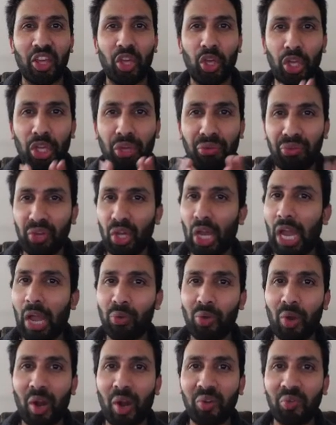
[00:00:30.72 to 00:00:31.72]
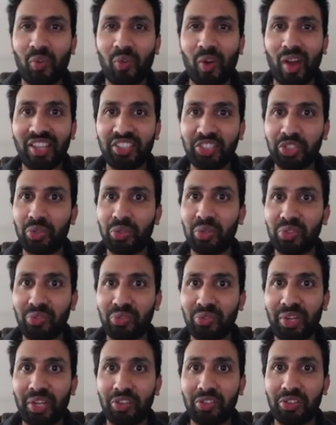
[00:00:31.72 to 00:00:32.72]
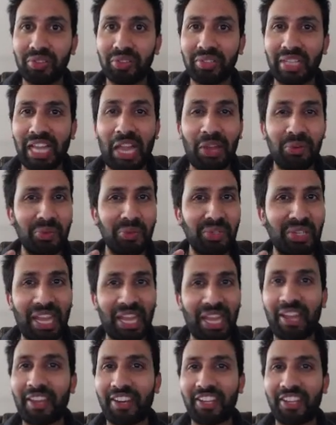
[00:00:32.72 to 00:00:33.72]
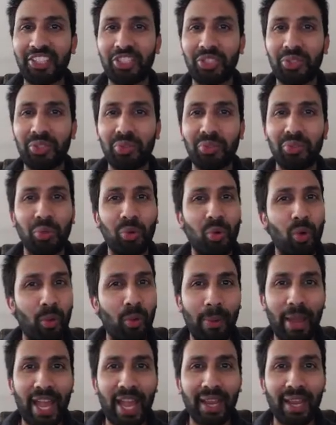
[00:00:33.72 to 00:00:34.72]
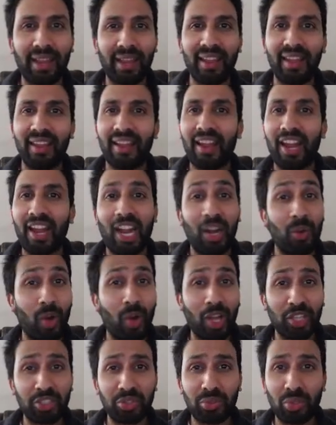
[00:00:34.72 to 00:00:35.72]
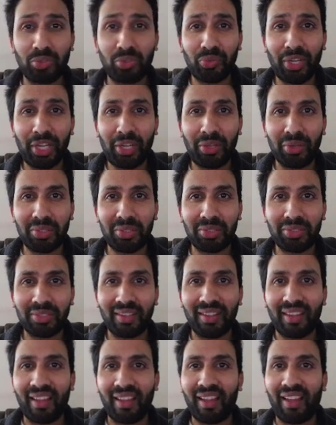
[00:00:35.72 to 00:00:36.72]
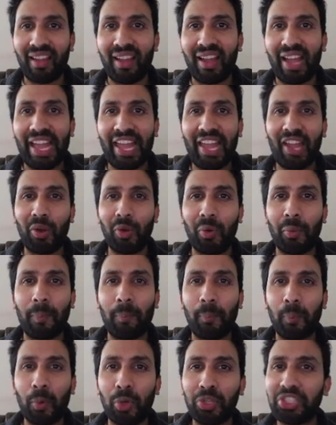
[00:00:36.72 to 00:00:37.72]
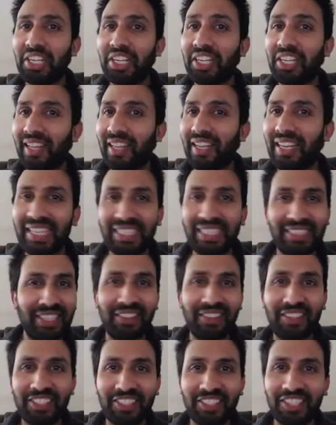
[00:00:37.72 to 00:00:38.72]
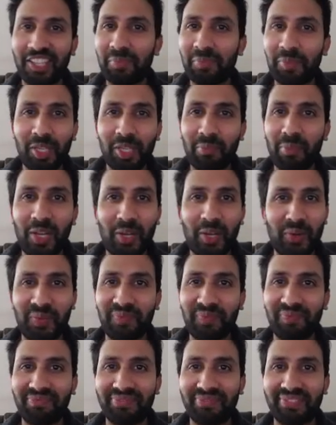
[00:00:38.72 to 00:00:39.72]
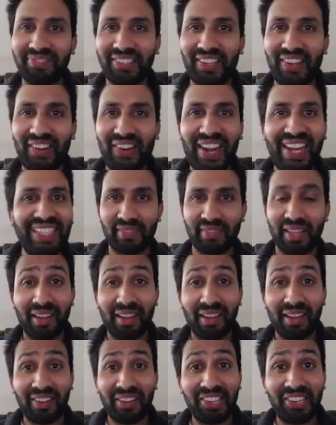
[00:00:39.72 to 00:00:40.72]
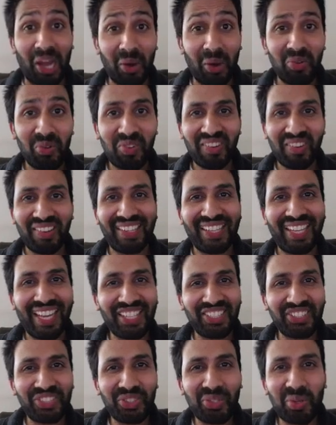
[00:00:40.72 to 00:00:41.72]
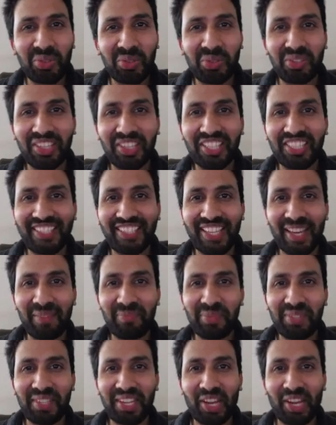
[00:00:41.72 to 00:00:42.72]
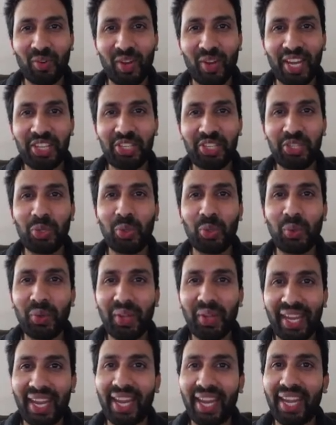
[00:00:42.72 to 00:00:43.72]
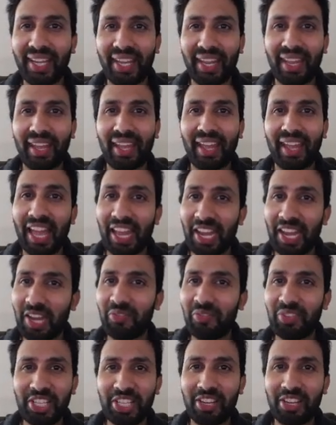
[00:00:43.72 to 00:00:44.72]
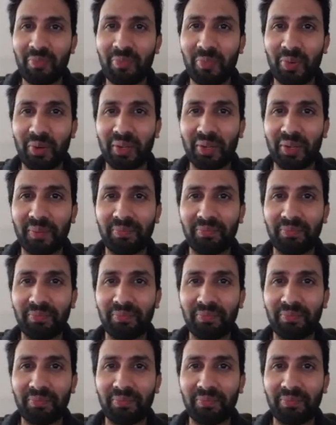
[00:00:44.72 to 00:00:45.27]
If you have not watched those videos, I would encourage you to go back and watch those videos. I have posted the links in the description below. Alright, now let's go through the steps required to create an nVision report.